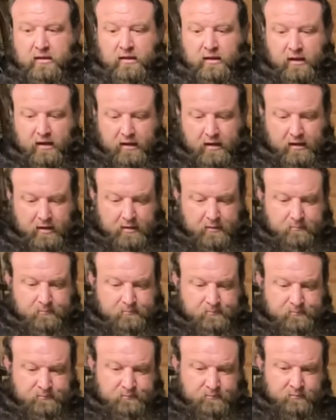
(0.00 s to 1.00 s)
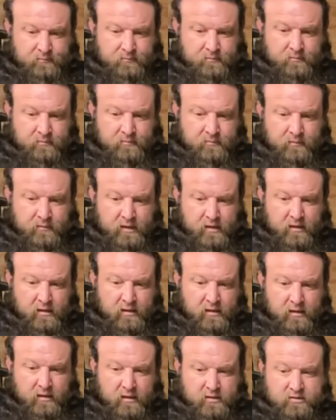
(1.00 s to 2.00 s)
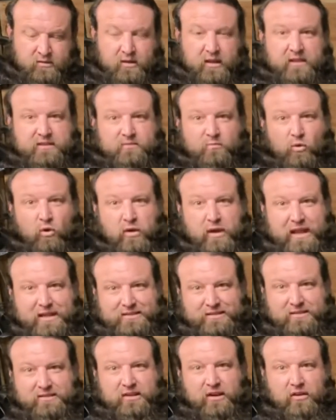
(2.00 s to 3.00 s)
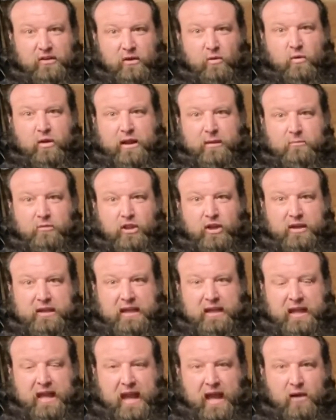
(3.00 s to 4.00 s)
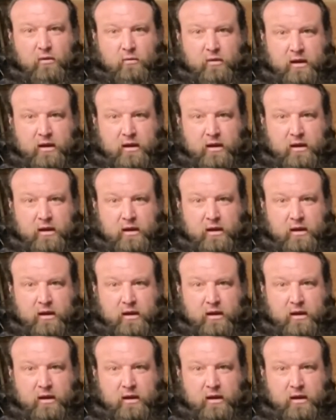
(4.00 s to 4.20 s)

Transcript: So that's more necessarily what I'm looking at when I'm